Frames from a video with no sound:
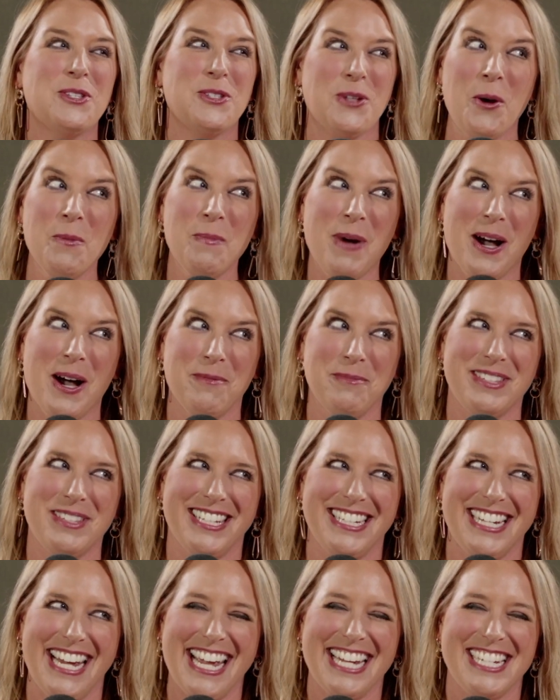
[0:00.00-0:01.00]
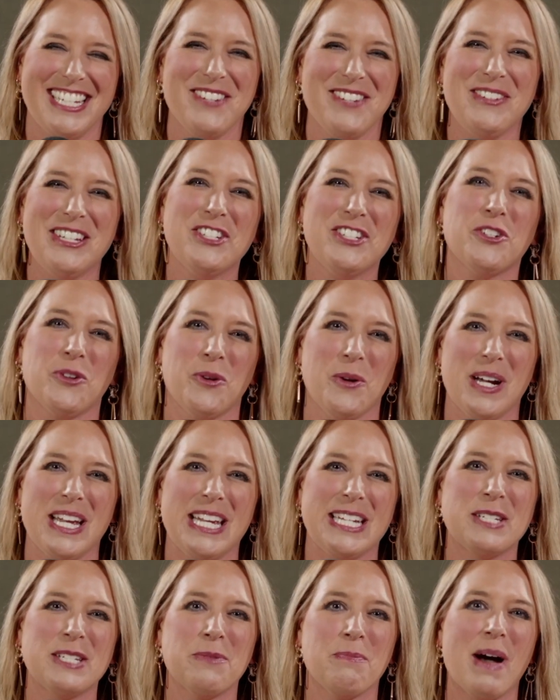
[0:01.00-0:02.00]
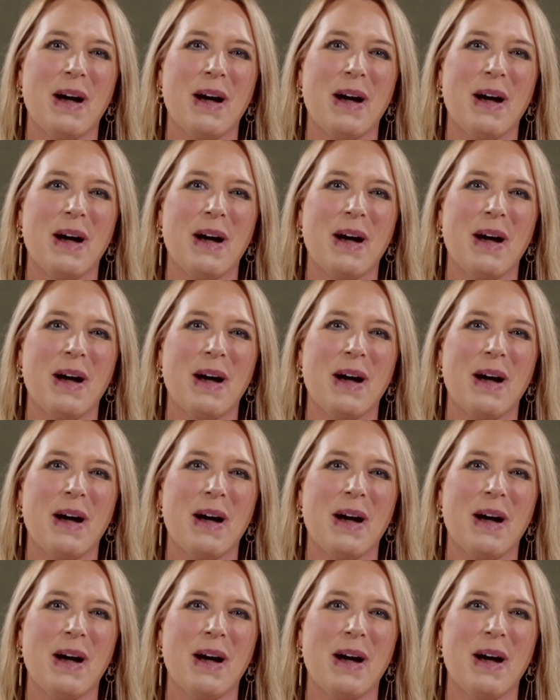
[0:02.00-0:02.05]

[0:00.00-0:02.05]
so pumped today to be joined